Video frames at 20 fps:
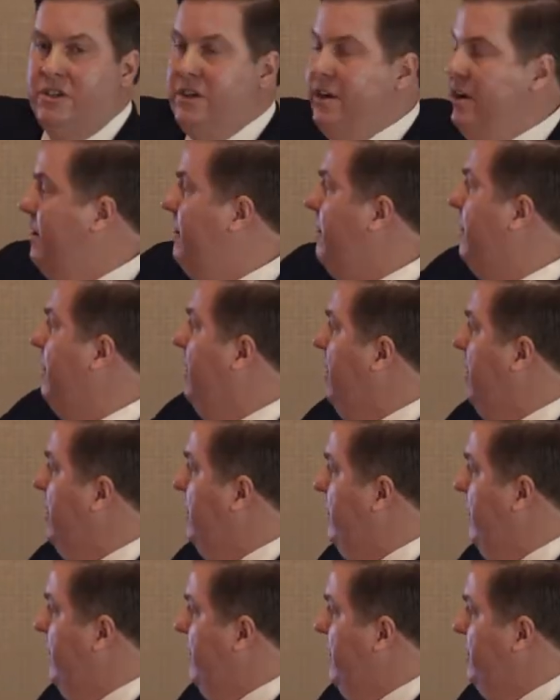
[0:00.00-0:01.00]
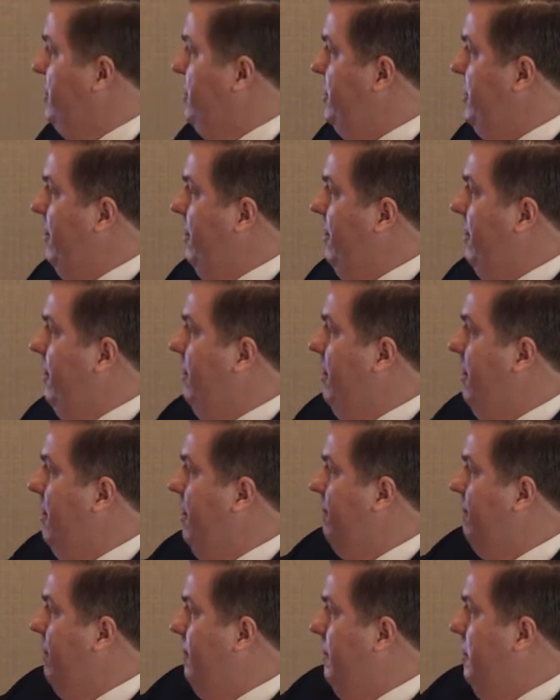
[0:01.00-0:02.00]
year to this year
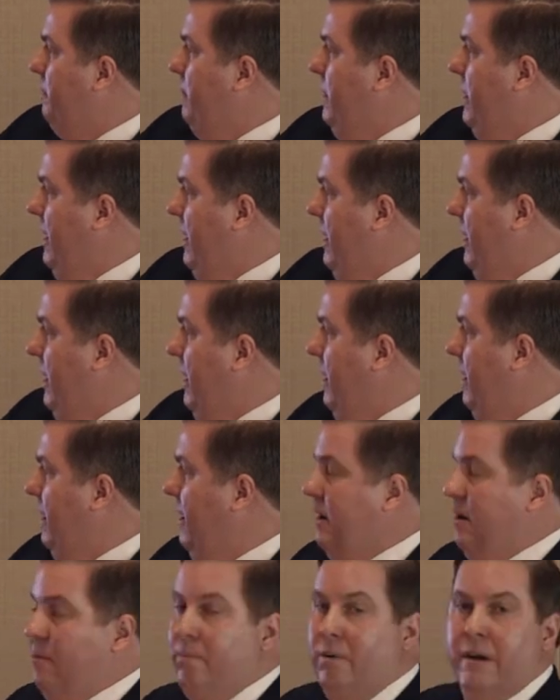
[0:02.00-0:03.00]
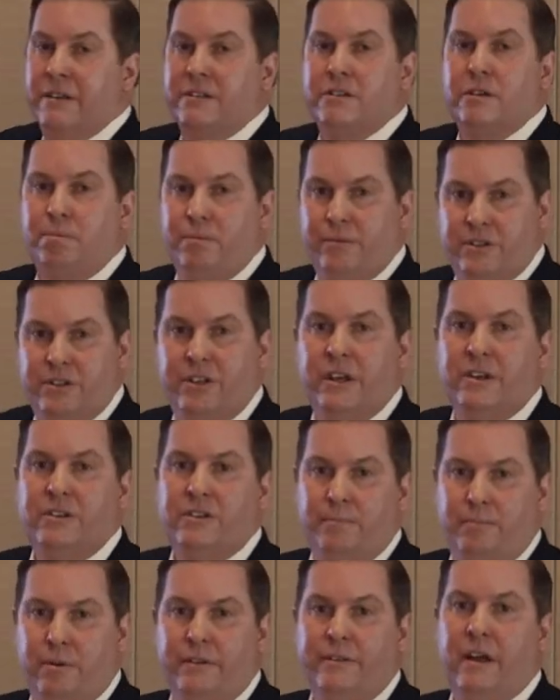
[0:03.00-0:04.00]
from a PE and a price
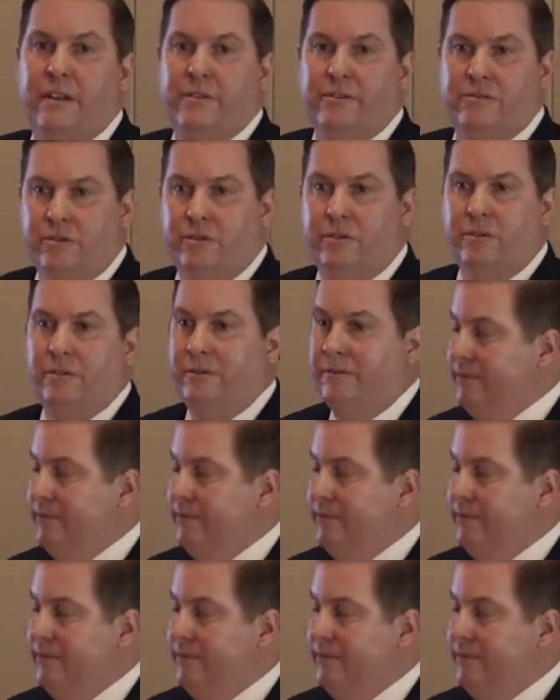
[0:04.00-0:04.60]
appreciation potential.